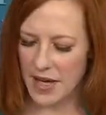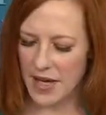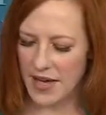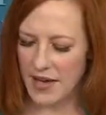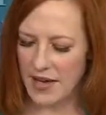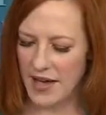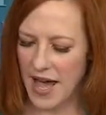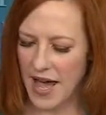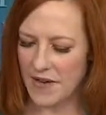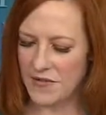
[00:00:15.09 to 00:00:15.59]

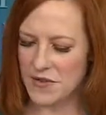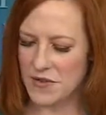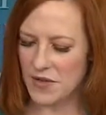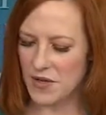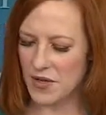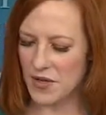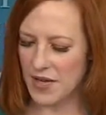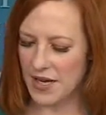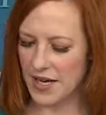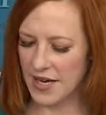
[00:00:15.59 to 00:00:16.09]

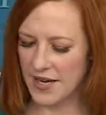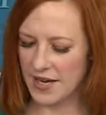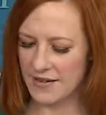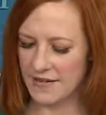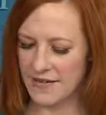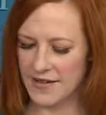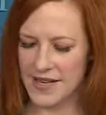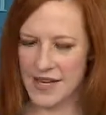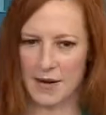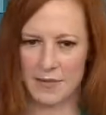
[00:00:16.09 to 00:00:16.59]
After
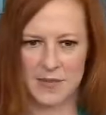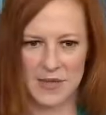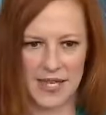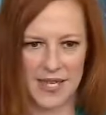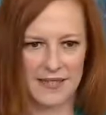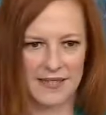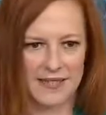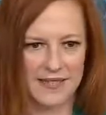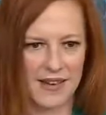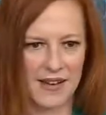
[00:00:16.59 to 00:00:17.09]
an
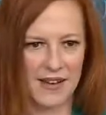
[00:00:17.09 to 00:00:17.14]
update